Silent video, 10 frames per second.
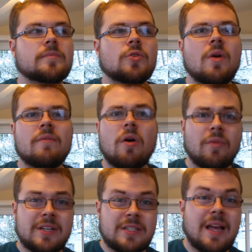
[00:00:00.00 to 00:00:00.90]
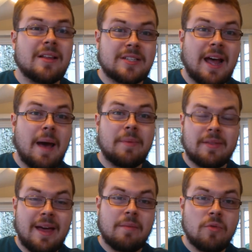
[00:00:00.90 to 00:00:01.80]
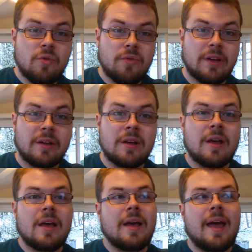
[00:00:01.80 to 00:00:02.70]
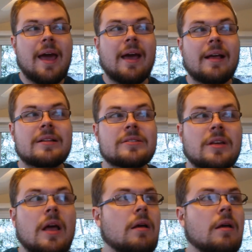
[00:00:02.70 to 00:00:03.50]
you have all these deaths that happen in that movie, and